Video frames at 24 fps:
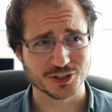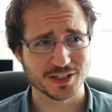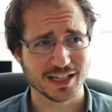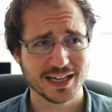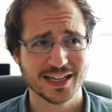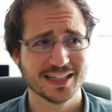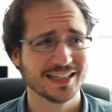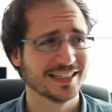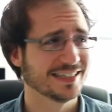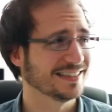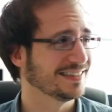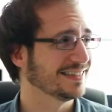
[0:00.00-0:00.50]

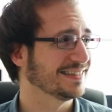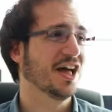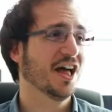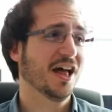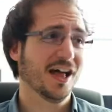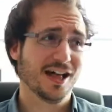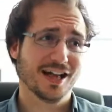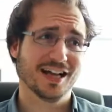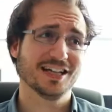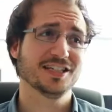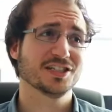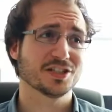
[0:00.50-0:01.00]

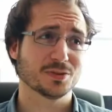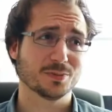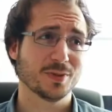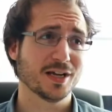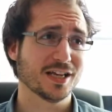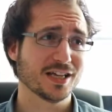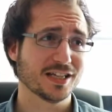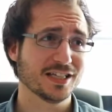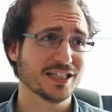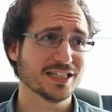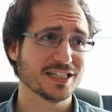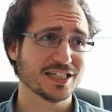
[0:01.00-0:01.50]
That doesn't
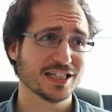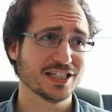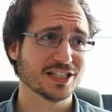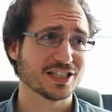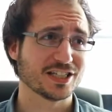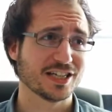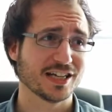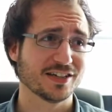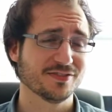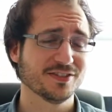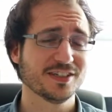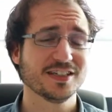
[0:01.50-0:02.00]
make any sense,
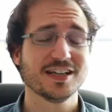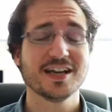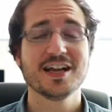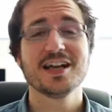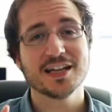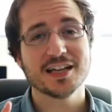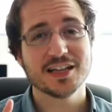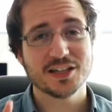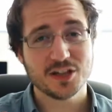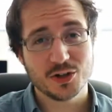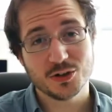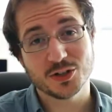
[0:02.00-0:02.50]
David.
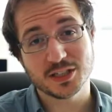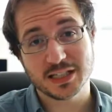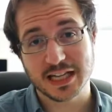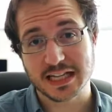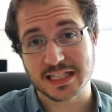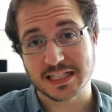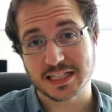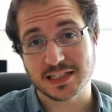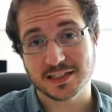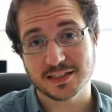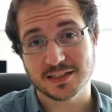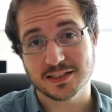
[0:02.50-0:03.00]
No, it
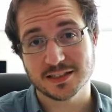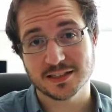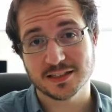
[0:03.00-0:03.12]
doesn't.